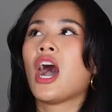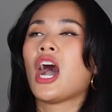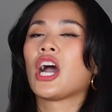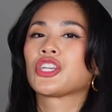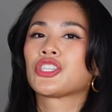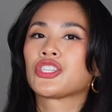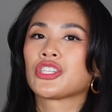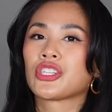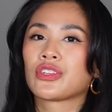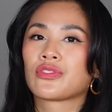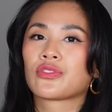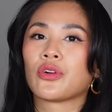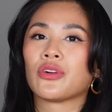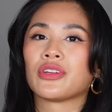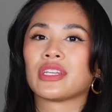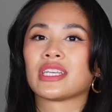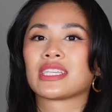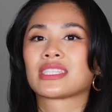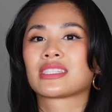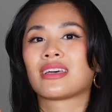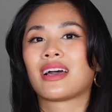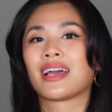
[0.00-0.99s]
I should have gotten
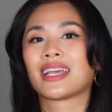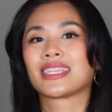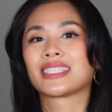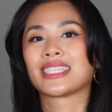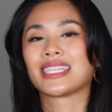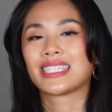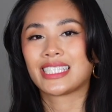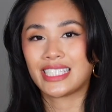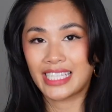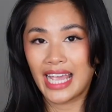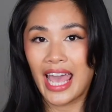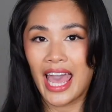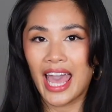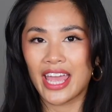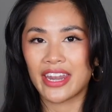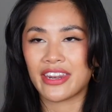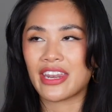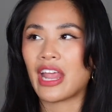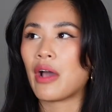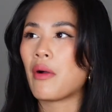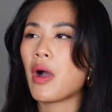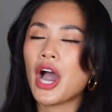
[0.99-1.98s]
a size
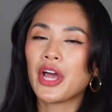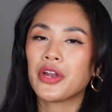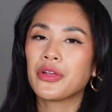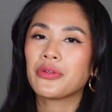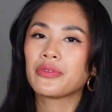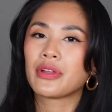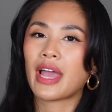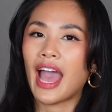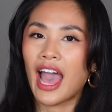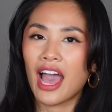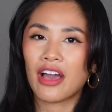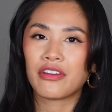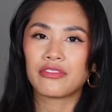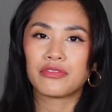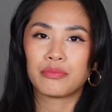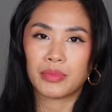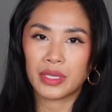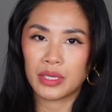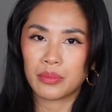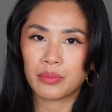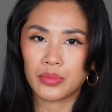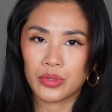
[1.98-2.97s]
10. Now, I don't have
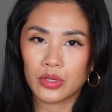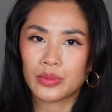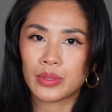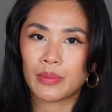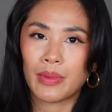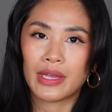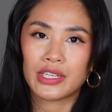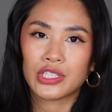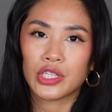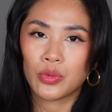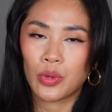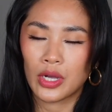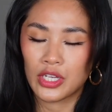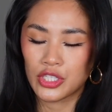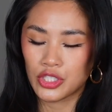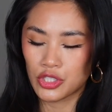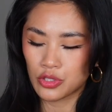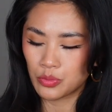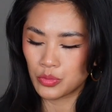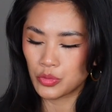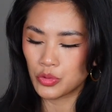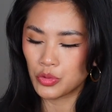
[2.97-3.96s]
big boobs. I'm actually quite
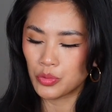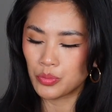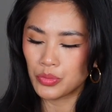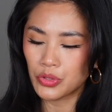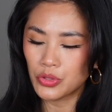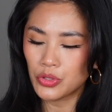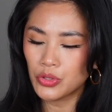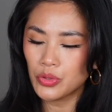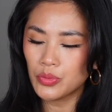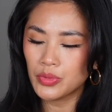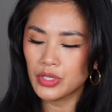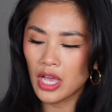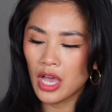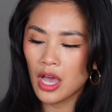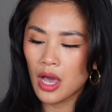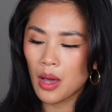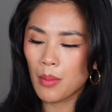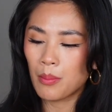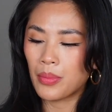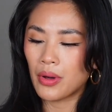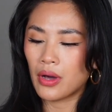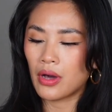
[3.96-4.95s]
small boobed,
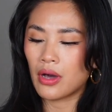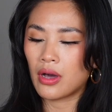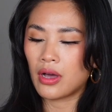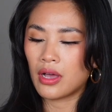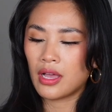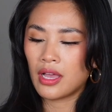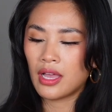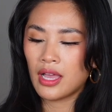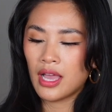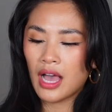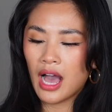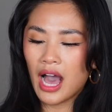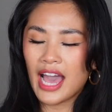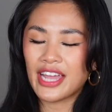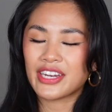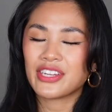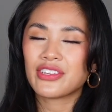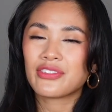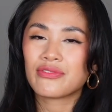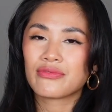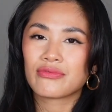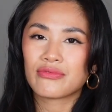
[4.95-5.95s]
but I
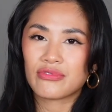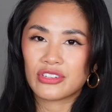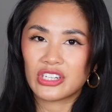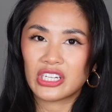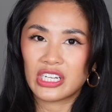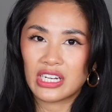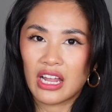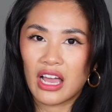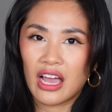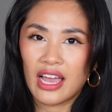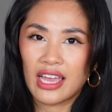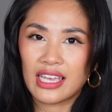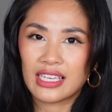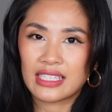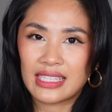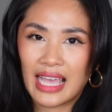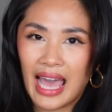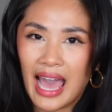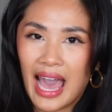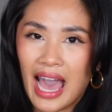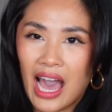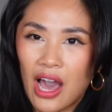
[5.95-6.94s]
didn't realize
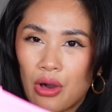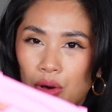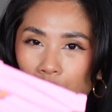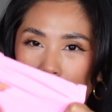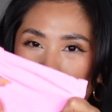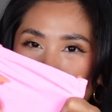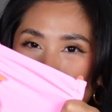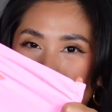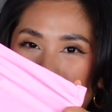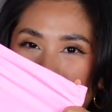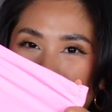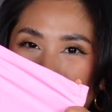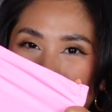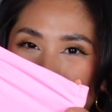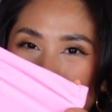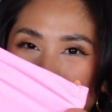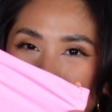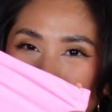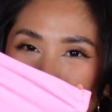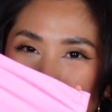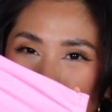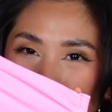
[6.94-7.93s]
how
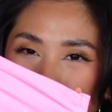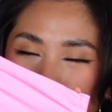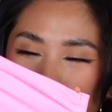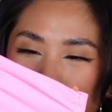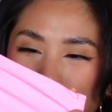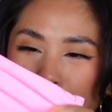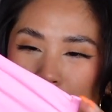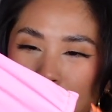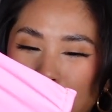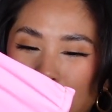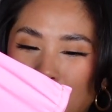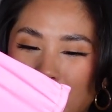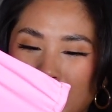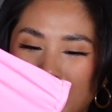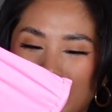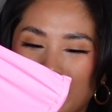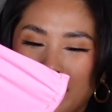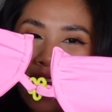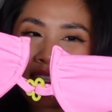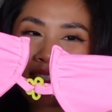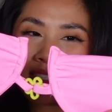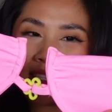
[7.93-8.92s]
small
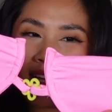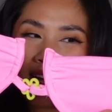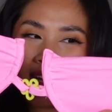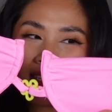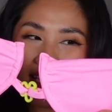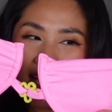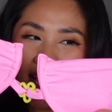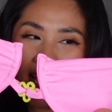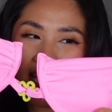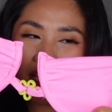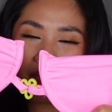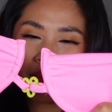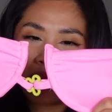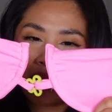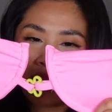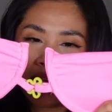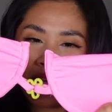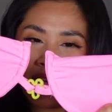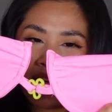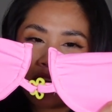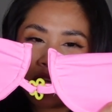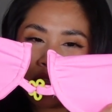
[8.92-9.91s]
a size 8
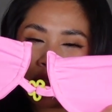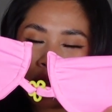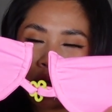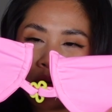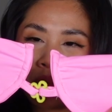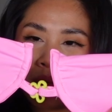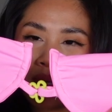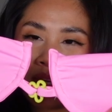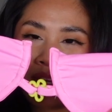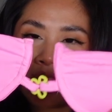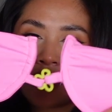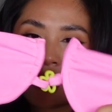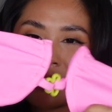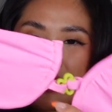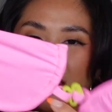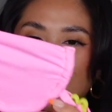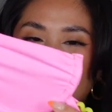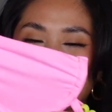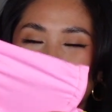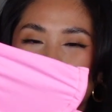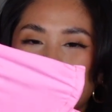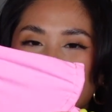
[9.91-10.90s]
bikini top is,
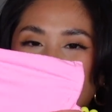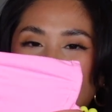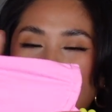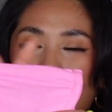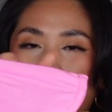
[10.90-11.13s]
because this is an